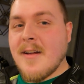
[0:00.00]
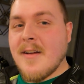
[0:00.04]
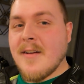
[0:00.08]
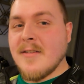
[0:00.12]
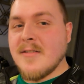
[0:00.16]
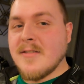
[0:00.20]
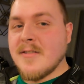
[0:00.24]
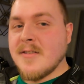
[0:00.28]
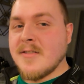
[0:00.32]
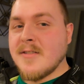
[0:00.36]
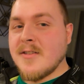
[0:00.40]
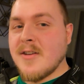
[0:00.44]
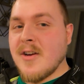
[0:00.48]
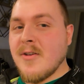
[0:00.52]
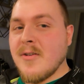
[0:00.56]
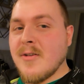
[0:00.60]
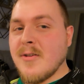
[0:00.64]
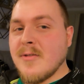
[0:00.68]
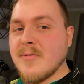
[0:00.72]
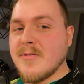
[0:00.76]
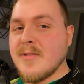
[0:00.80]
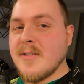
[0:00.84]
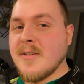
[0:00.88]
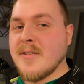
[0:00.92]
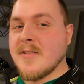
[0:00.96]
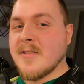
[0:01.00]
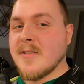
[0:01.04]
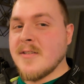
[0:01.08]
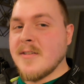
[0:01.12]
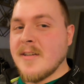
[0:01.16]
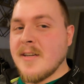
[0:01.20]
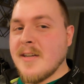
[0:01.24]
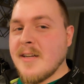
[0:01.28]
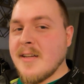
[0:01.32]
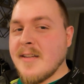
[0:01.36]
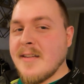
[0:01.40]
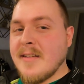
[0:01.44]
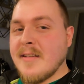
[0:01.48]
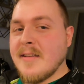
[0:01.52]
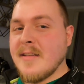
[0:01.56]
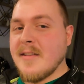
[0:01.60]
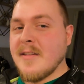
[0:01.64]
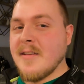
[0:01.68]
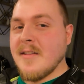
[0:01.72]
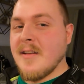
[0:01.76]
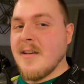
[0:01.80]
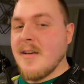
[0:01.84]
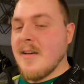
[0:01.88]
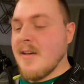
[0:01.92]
because it's coho season, and